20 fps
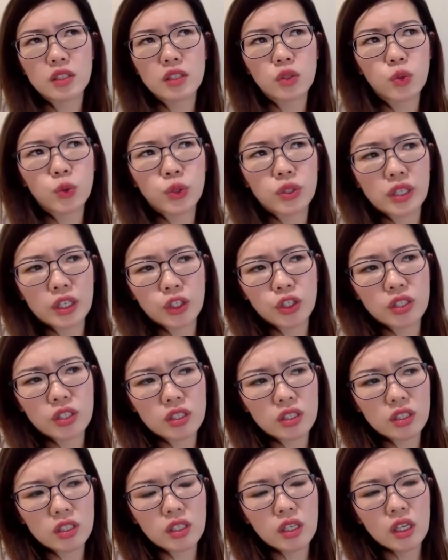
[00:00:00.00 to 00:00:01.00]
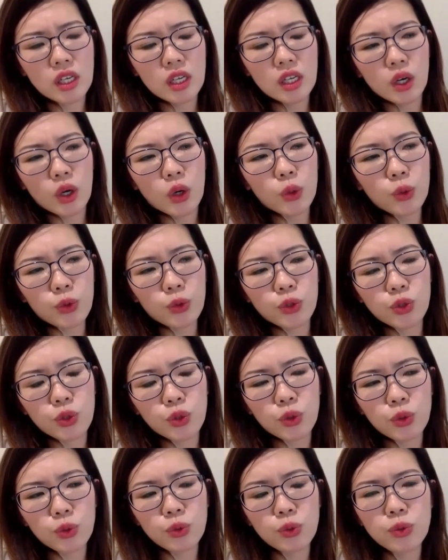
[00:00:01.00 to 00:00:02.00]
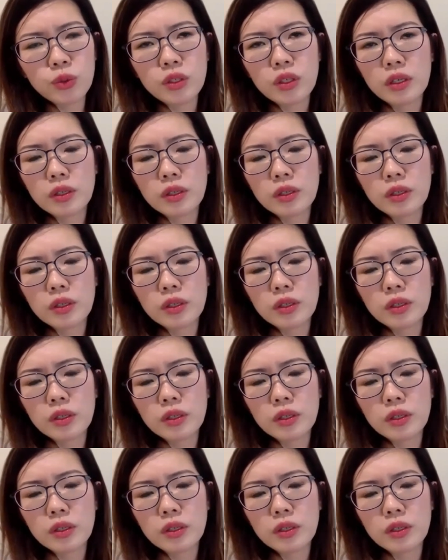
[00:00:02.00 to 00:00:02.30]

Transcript: you could actually also